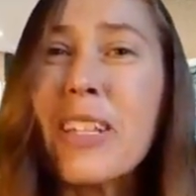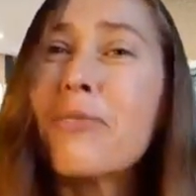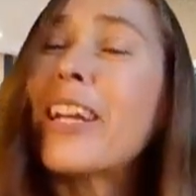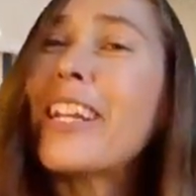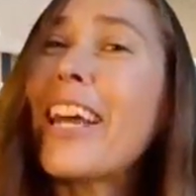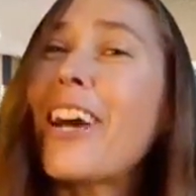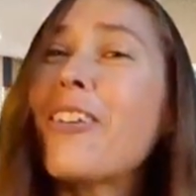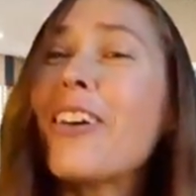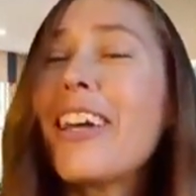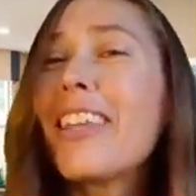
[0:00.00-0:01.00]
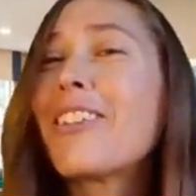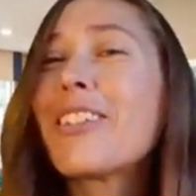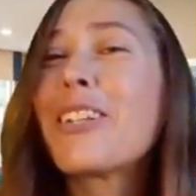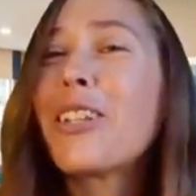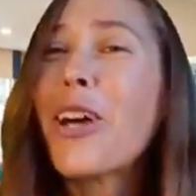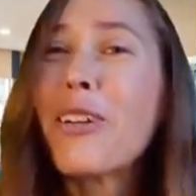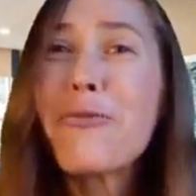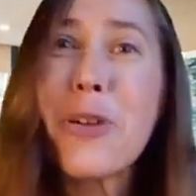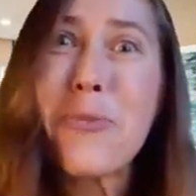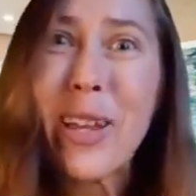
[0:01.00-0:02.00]
Right now, there isn't a lot
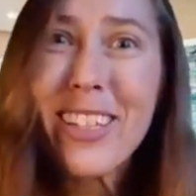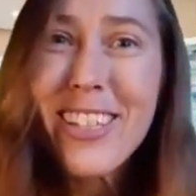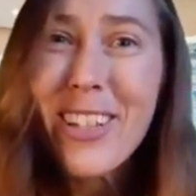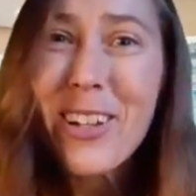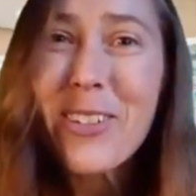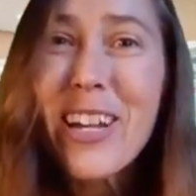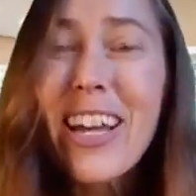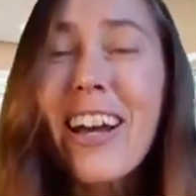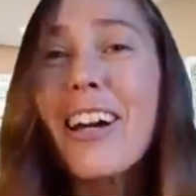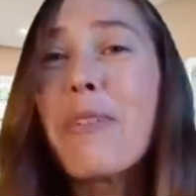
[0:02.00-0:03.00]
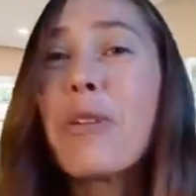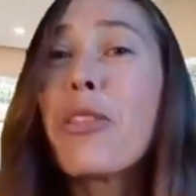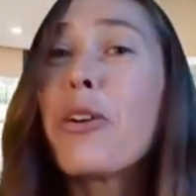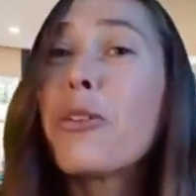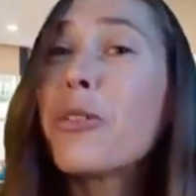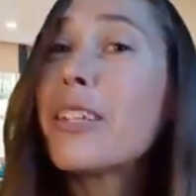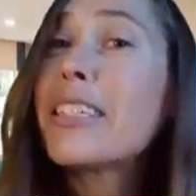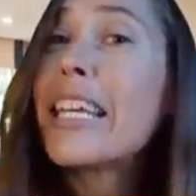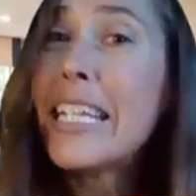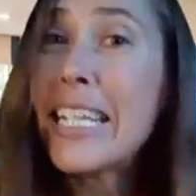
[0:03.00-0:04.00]
of romance, though, although
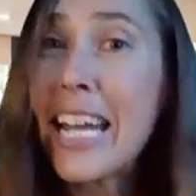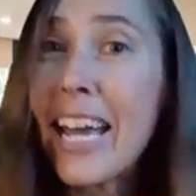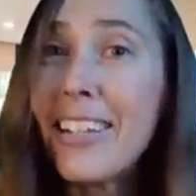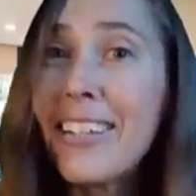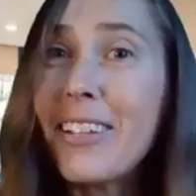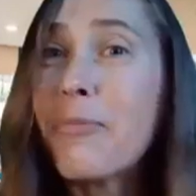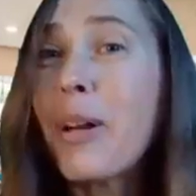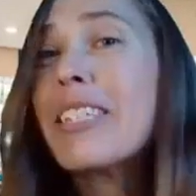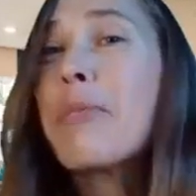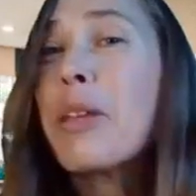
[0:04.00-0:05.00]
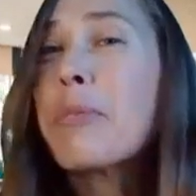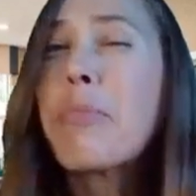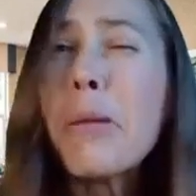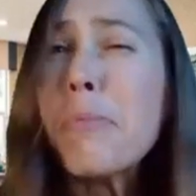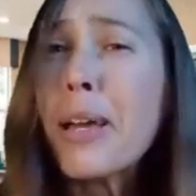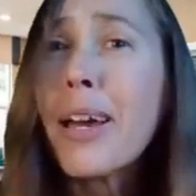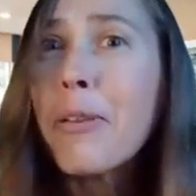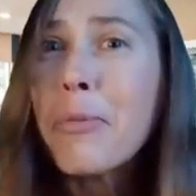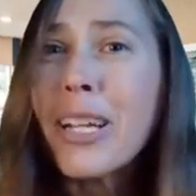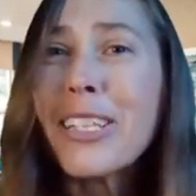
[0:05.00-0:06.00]
it's hinted at that something might be
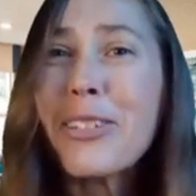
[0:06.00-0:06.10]
coming.